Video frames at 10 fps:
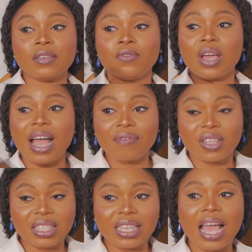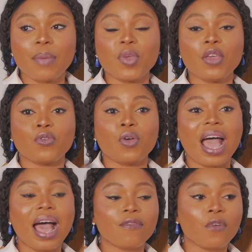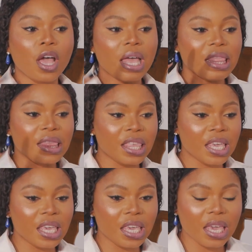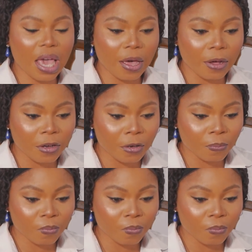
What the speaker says: if you have the time, if you have the